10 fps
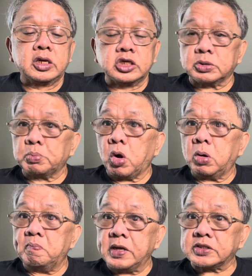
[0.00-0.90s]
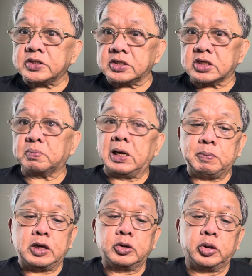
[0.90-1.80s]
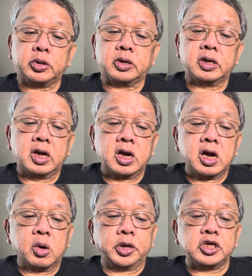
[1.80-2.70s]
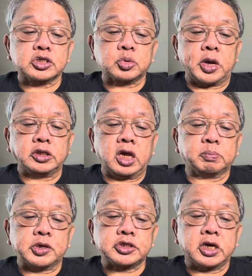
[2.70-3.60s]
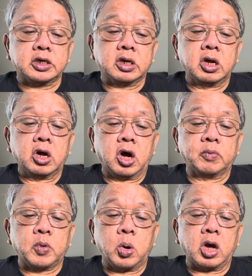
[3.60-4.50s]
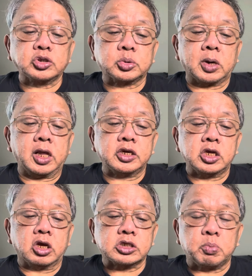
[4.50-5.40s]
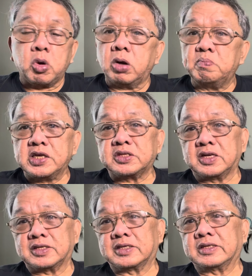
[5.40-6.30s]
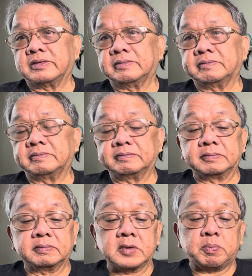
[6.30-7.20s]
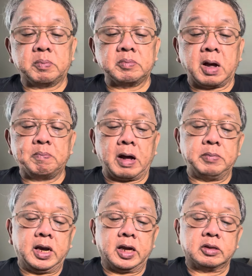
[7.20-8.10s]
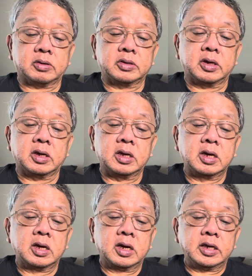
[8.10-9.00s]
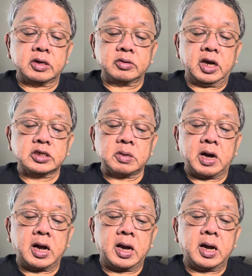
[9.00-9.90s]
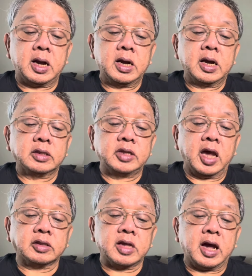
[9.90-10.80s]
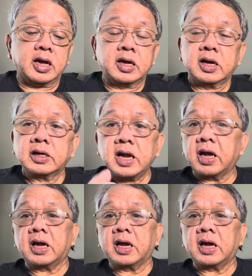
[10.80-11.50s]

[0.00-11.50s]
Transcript: small businesses. Pilipino ito, which is 28% of all Australian small business. Napakabigat to, no? Yan ay isang mga data na